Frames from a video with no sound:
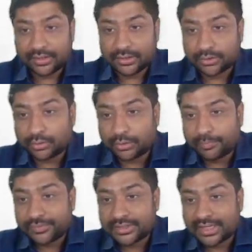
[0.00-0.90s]

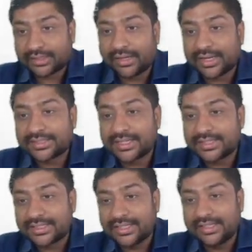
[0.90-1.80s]
So Chaitanya
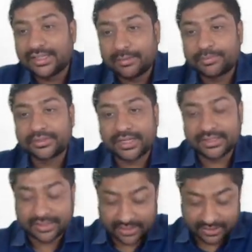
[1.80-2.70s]
says D, Dilip
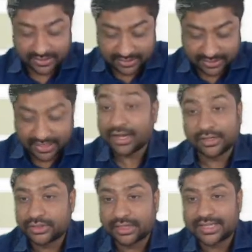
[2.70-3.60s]
says
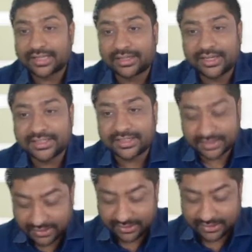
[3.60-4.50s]
Chaitanya says
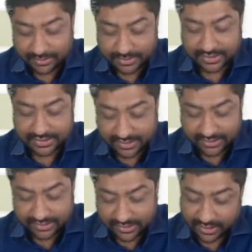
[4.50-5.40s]
C, Dilip says
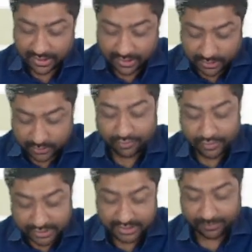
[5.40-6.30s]
C. So we
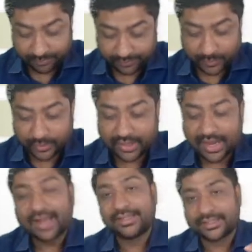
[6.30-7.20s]
will see. Okay,
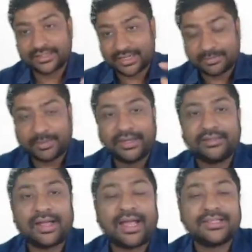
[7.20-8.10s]
I'll just explain
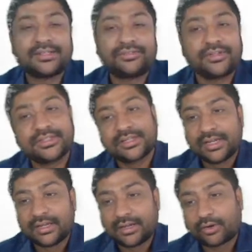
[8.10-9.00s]
the answer first,
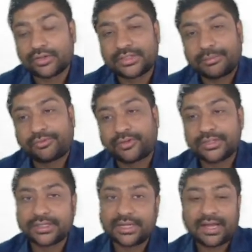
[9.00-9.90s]
concept
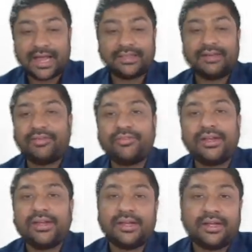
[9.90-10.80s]
first, and then we
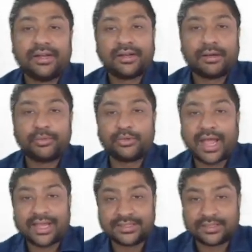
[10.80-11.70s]
will come to the
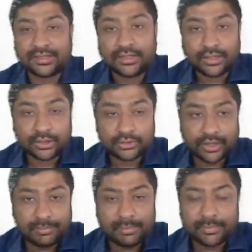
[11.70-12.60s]
answer. So
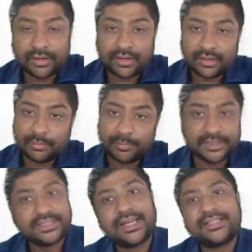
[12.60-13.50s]
remember,
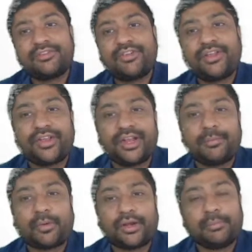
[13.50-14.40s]
PCR is a very, very
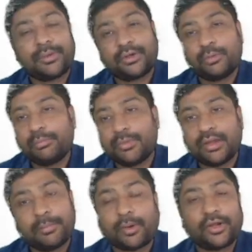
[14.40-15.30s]
important
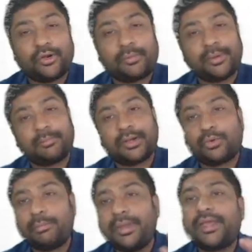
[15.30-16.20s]
topic. But
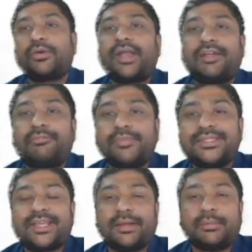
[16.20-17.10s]
to make your life
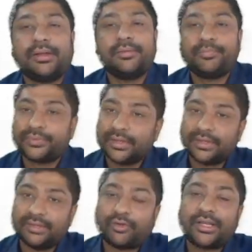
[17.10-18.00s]
miserable,
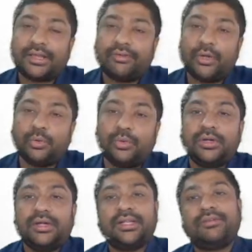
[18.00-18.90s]
what they will do,
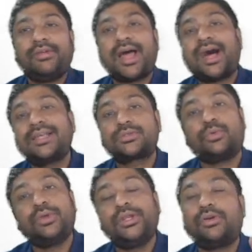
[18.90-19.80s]
they will ask
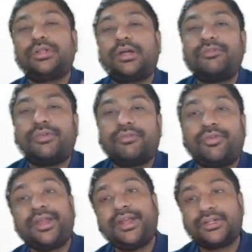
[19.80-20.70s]
only on the
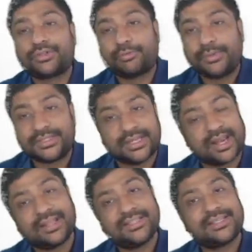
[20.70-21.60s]
variants of
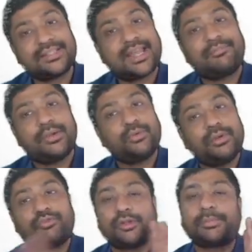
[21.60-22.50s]
PCR, and this they have been doing
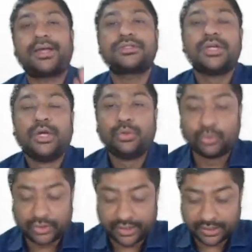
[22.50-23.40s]
for the past 2 3